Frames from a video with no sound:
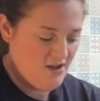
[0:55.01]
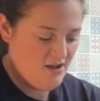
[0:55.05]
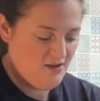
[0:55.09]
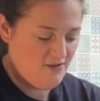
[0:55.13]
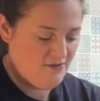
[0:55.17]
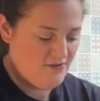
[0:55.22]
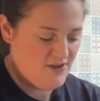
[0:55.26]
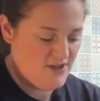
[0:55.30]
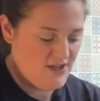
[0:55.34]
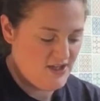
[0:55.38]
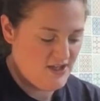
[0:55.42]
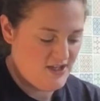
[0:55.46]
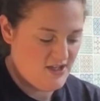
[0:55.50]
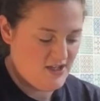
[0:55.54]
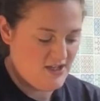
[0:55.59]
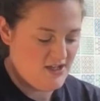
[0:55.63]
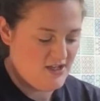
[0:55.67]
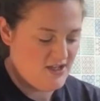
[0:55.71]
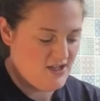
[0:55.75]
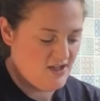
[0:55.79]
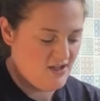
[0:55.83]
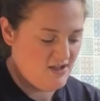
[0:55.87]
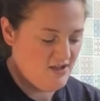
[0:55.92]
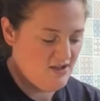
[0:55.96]
of
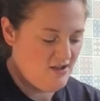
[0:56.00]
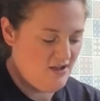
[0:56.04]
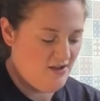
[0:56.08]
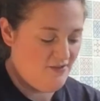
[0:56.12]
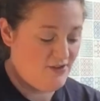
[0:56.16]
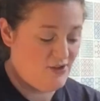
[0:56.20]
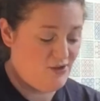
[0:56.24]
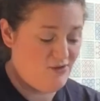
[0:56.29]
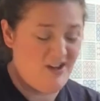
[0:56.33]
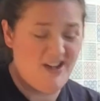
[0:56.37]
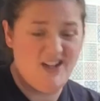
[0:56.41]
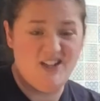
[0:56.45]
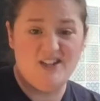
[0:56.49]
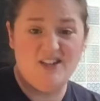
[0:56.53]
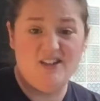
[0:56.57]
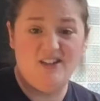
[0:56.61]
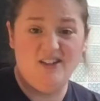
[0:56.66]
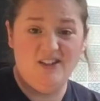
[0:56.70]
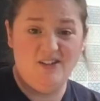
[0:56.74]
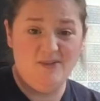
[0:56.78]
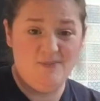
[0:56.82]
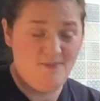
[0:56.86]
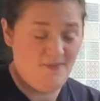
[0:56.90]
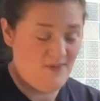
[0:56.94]
a
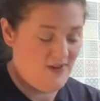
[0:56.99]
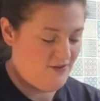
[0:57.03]
grater.